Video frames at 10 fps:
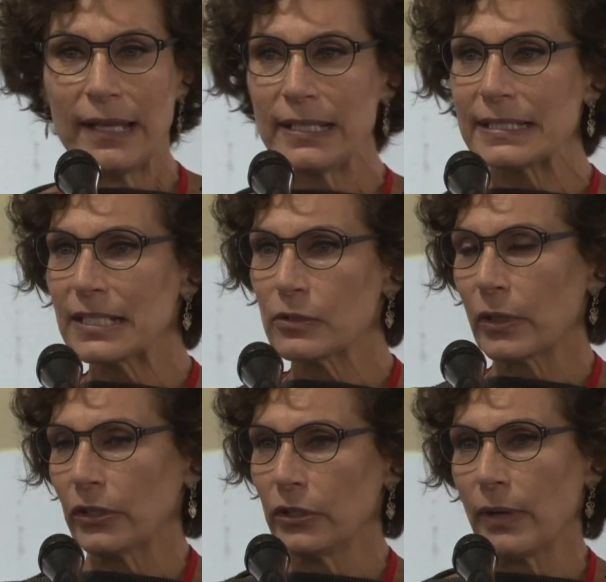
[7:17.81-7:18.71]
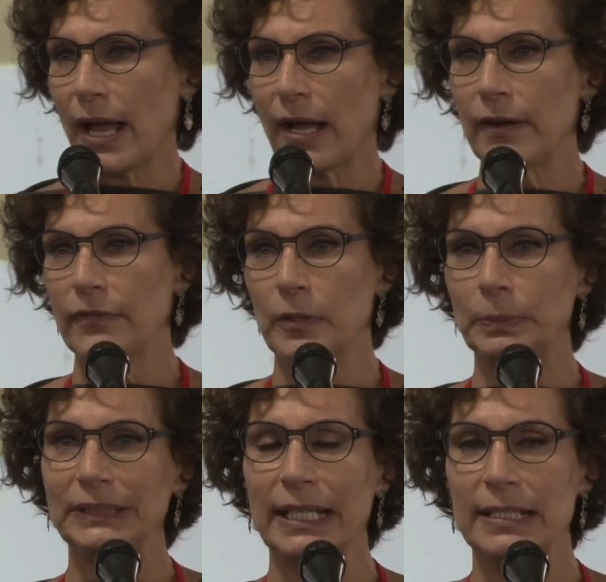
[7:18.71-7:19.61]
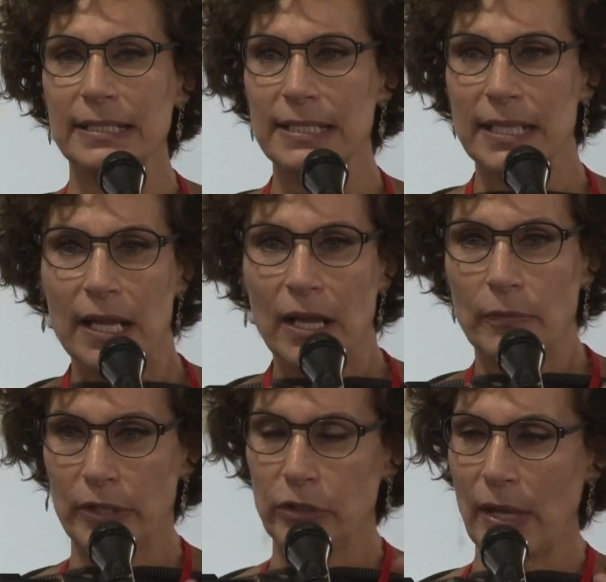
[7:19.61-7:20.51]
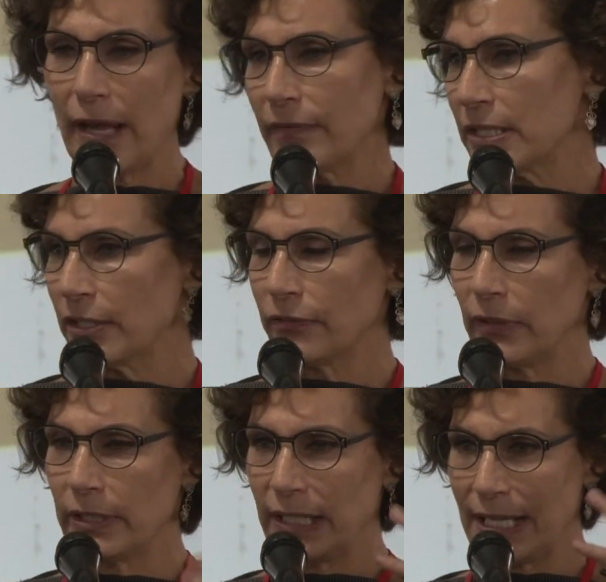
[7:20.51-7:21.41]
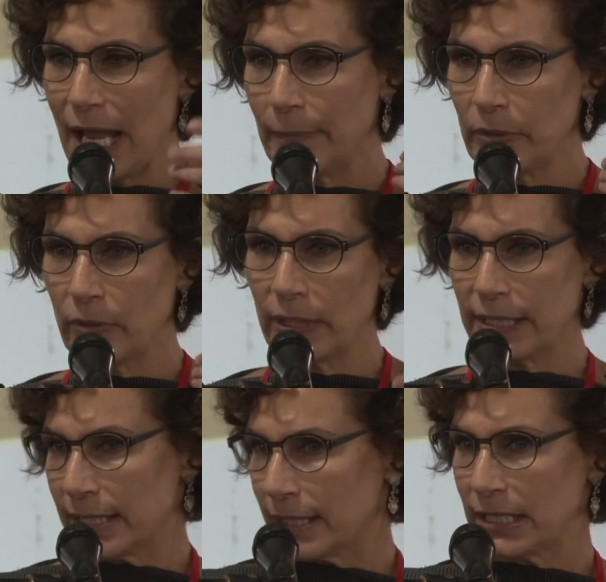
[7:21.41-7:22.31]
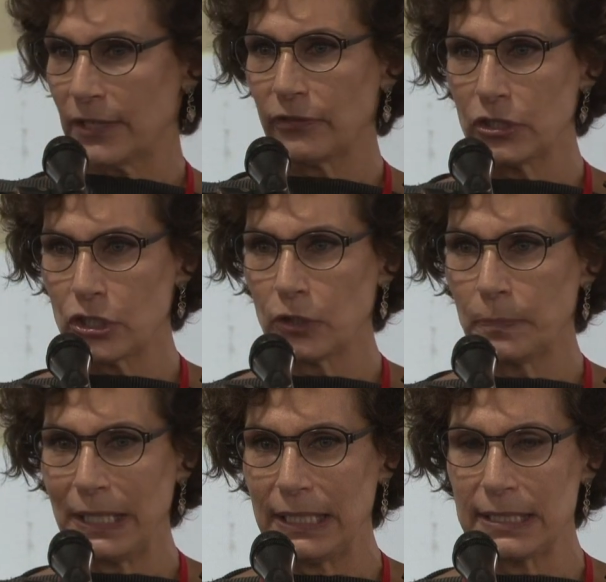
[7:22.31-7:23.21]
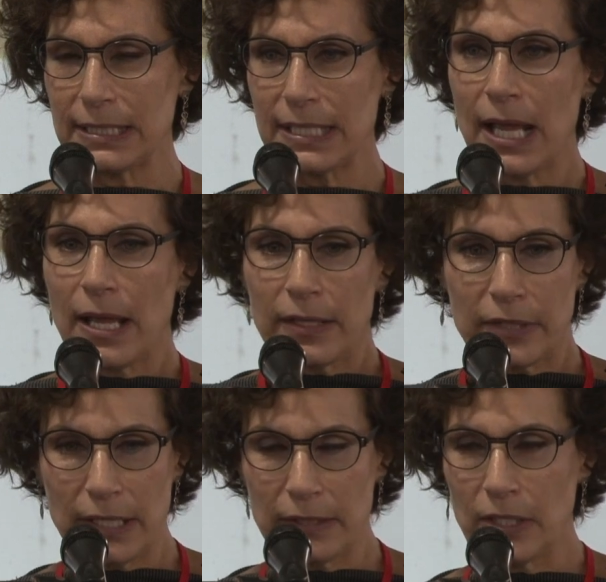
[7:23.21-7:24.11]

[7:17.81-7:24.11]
And this is where you have the plants, when you have the different cannabinoids and the different terpenes that